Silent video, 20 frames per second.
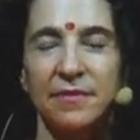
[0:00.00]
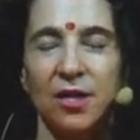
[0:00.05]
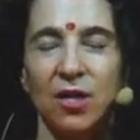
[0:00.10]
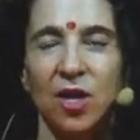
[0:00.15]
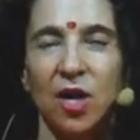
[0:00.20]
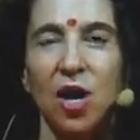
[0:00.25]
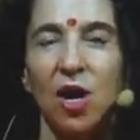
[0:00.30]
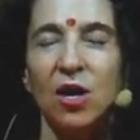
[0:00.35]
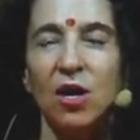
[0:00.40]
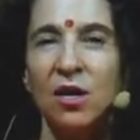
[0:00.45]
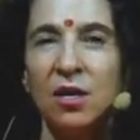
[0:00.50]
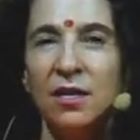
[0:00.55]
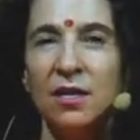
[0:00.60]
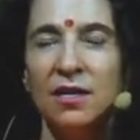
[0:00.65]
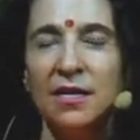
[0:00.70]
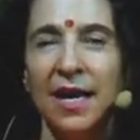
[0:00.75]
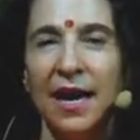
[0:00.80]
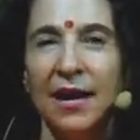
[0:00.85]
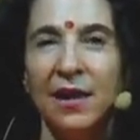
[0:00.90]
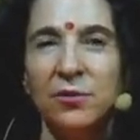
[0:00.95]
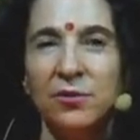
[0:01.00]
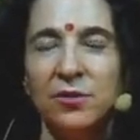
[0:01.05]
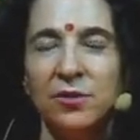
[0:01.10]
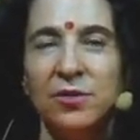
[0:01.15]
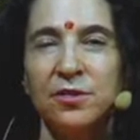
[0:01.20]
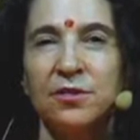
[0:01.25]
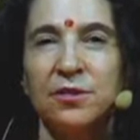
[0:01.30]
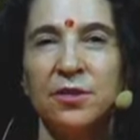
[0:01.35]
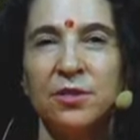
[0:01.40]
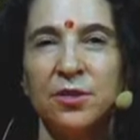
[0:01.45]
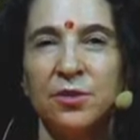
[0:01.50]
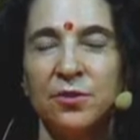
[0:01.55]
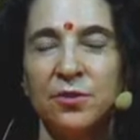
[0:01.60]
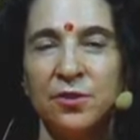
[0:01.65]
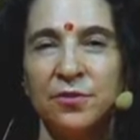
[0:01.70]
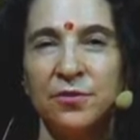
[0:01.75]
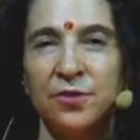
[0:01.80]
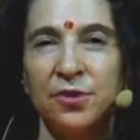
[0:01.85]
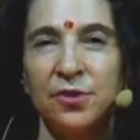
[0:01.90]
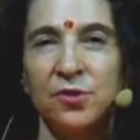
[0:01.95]
Call out to the
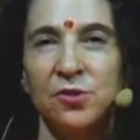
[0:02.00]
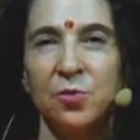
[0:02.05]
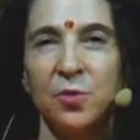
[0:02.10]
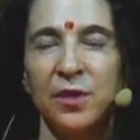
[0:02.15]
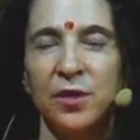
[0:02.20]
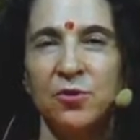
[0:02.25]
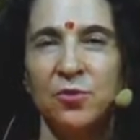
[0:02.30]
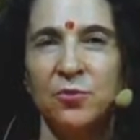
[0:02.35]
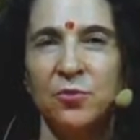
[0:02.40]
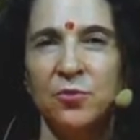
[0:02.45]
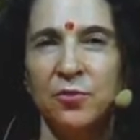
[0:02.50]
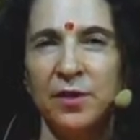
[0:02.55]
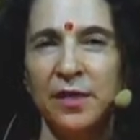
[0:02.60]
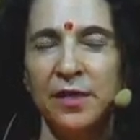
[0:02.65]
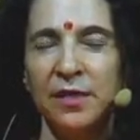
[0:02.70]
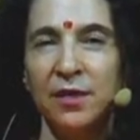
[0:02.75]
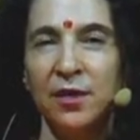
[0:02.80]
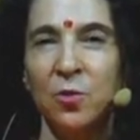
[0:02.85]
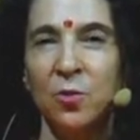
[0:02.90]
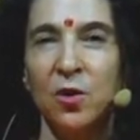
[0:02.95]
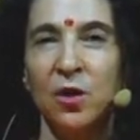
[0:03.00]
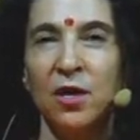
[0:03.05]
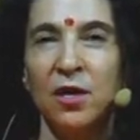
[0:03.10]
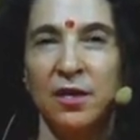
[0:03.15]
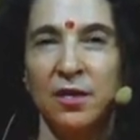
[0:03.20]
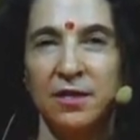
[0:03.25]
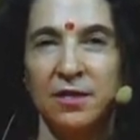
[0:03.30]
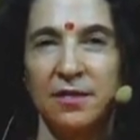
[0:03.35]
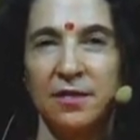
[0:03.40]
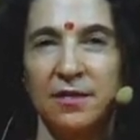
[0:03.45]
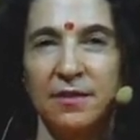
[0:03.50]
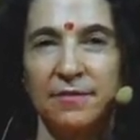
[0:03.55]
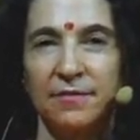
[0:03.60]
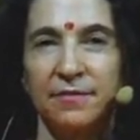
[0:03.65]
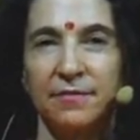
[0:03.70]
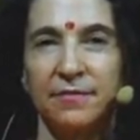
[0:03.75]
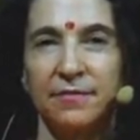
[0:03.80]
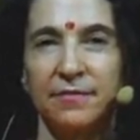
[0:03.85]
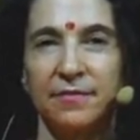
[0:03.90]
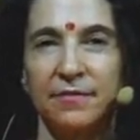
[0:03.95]
universe what you really want,
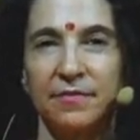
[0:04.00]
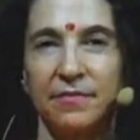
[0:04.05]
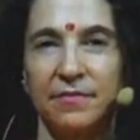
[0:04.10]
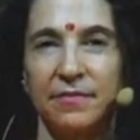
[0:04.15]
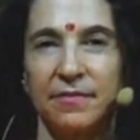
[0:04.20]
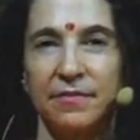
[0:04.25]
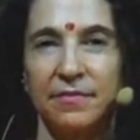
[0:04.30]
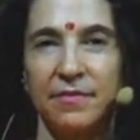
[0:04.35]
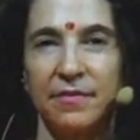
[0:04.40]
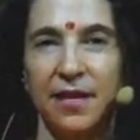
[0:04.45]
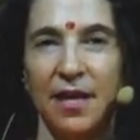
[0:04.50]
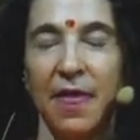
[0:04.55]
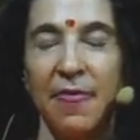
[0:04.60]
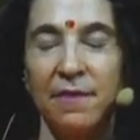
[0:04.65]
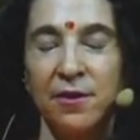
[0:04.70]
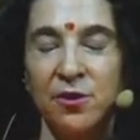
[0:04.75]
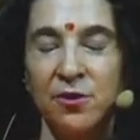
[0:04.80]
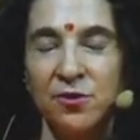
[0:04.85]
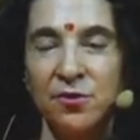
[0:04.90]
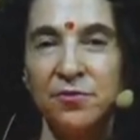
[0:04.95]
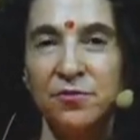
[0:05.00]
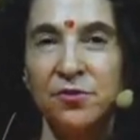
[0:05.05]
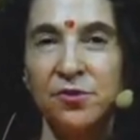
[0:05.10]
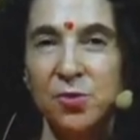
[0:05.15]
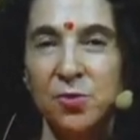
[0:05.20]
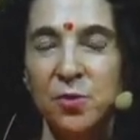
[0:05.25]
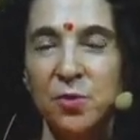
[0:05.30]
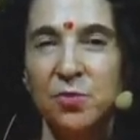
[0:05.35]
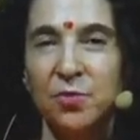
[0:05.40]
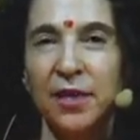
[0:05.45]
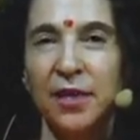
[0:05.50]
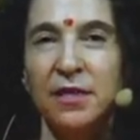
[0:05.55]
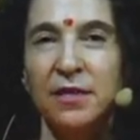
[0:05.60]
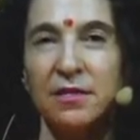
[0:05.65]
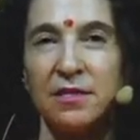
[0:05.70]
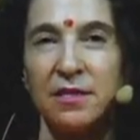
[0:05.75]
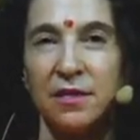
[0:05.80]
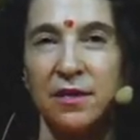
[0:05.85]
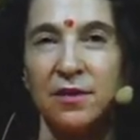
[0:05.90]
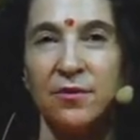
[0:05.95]
and the universe will bring it
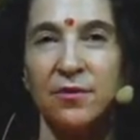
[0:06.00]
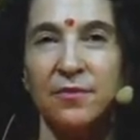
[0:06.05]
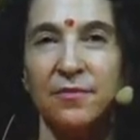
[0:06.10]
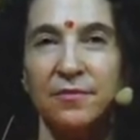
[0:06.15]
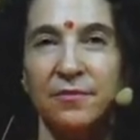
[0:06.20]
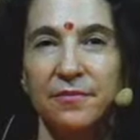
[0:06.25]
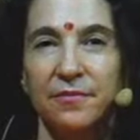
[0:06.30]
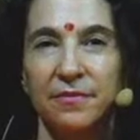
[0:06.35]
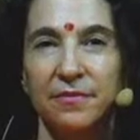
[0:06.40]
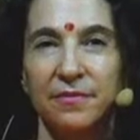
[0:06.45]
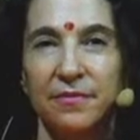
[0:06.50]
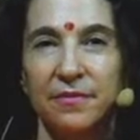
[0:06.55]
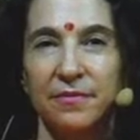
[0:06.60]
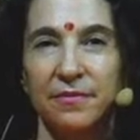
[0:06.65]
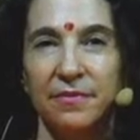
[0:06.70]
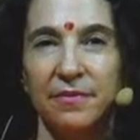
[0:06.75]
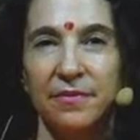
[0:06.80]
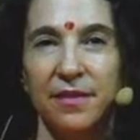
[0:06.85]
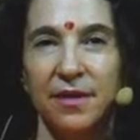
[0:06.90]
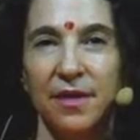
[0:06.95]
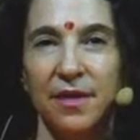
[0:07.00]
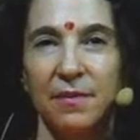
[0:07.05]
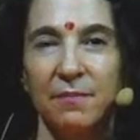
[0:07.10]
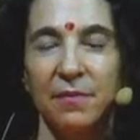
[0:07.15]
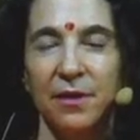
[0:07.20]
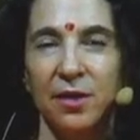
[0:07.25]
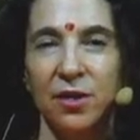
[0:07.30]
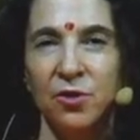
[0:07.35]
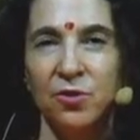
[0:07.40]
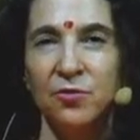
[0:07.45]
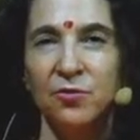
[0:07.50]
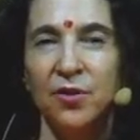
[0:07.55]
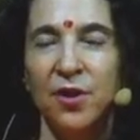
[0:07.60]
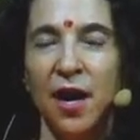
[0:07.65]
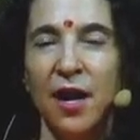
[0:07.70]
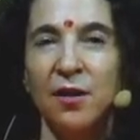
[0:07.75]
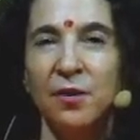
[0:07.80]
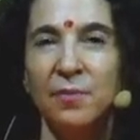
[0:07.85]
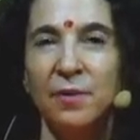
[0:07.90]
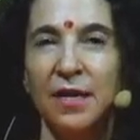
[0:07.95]
to you. But you've
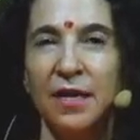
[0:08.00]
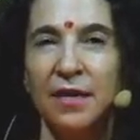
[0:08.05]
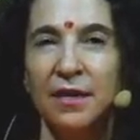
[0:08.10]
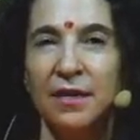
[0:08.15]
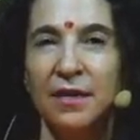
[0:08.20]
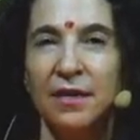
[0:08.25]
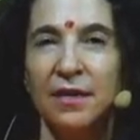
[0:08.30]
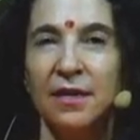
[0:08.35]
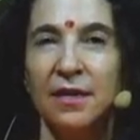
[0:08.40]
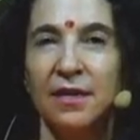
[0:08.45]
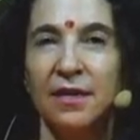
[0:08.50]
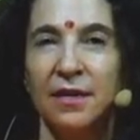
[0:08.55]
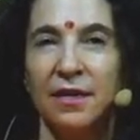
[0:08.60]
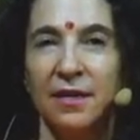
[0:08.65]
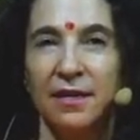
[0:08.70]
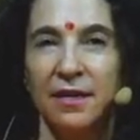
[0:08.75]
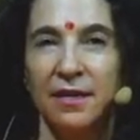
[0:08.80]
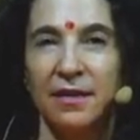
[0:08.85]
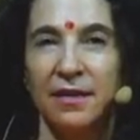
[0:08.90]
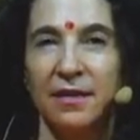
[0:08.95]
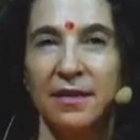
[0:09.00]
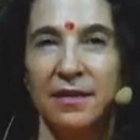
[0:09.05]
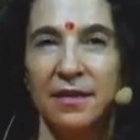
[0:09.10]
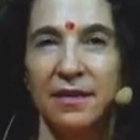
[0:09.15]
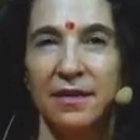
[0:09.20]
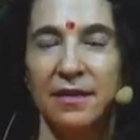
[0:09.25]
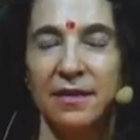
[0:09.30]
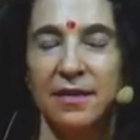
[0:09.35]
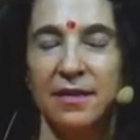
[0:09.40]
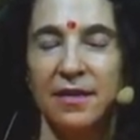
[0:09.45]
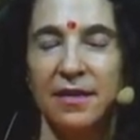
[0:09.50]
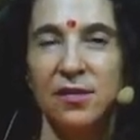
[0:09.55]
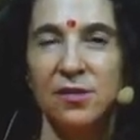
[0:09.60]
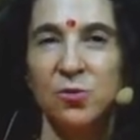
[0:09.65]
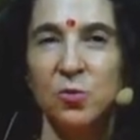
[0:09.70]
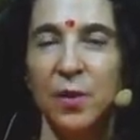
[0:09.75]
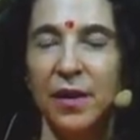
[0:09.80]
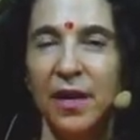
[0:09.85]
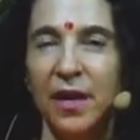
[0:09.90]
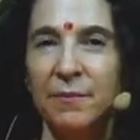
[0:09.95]
got to be clear.
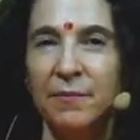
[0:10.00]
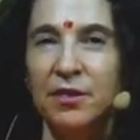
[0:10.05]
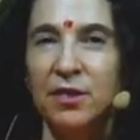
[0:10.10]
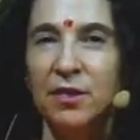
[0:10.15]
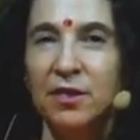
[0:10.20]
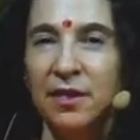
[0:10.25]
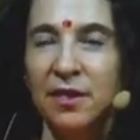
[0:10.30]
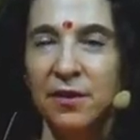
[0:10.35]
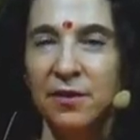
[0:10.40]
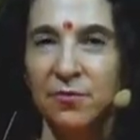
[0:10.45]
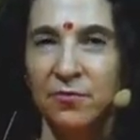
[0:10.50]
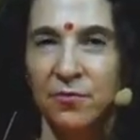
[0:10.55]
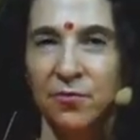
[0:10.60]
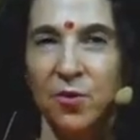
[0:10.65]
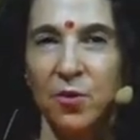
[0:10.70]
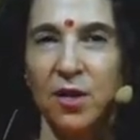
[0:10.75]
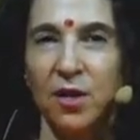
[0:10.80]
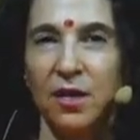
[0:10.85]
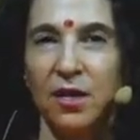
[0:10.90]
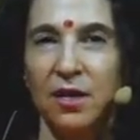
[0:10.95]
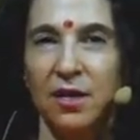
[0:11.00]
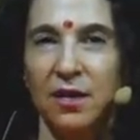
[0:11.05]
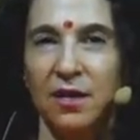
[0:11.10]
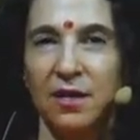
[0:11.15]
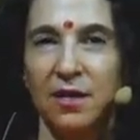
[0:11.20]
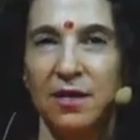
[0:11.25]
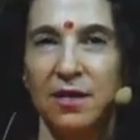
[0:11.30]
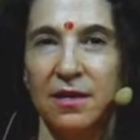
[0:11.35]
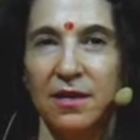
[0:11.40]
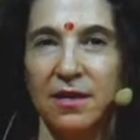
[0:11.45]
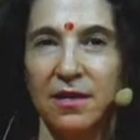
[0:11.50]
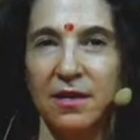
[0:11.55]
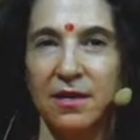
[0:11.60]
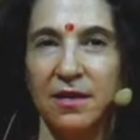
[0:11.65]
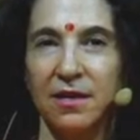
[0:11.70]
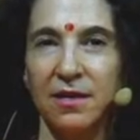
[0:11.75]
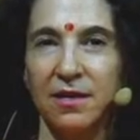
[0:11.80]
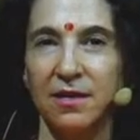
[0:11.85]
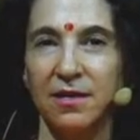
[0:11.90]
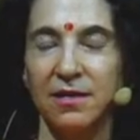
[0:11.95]
Is what I'm looking for
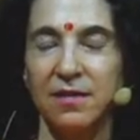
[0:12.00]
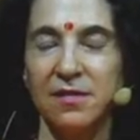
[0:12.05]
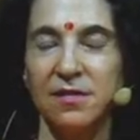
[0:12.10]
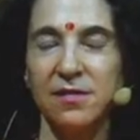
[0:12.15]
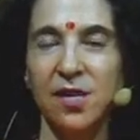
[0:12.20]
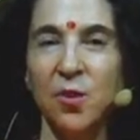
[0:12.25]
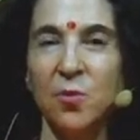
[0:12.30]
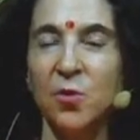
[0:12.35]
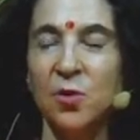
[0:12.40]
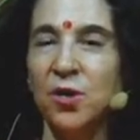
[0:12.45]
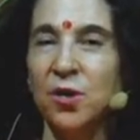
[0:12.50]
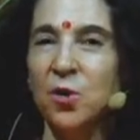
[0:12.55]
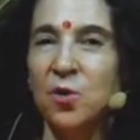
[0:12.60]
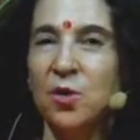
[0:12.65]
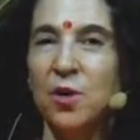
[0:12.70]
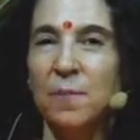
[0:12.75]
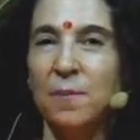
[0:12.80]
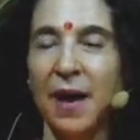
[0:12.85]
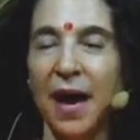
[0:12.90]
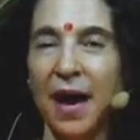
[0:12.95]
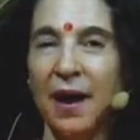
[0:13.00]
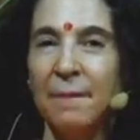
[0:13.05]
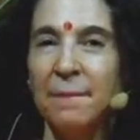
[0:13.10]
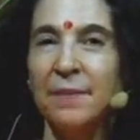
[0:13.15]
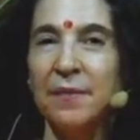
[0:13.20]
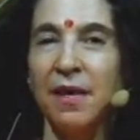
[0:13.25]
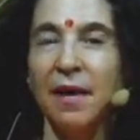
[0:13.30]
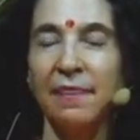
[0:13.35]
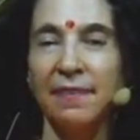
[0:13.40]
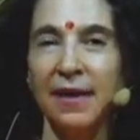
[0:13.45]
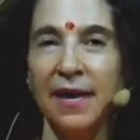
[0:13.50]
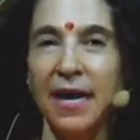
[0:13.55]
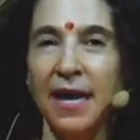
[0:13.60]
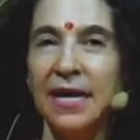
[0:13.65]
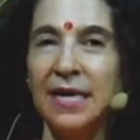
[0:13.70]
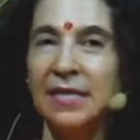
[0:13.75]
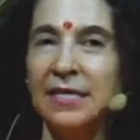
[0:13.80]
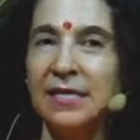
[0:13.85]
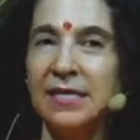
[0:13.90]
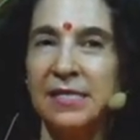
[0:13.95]
someone who will pat me on the
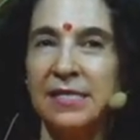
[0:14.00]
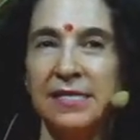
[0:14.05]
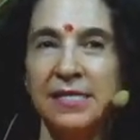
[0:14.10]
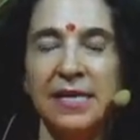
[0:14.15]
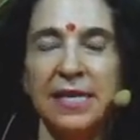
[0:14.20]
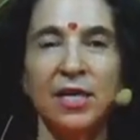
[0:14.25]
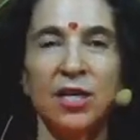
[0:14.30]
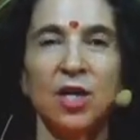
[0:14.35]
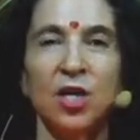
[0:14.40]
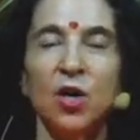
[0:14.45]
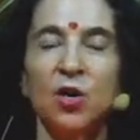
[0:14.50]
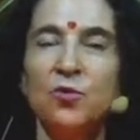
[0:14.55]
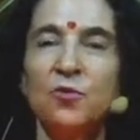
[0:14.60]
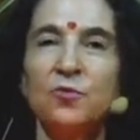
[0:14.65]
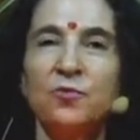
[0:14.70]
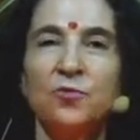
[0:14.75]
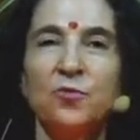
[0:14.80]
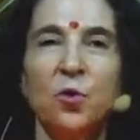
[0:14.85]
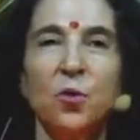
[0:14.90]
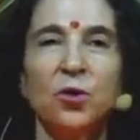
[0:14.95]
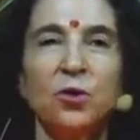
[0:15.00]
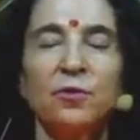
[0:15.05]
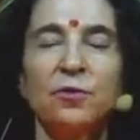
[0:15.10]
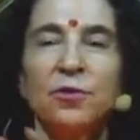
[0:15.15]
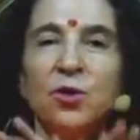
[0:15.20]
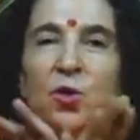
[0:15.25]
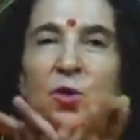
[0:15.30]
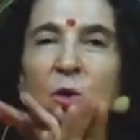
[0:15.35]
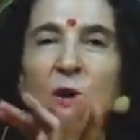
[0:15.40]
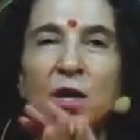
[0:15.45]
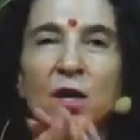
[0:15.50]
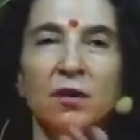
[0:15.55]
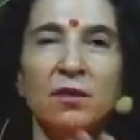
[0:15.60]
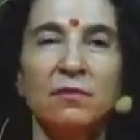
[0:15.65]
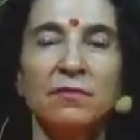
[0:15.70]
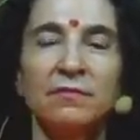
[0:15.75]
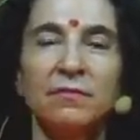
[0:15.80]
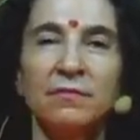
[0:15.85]
head and say, go forth, you are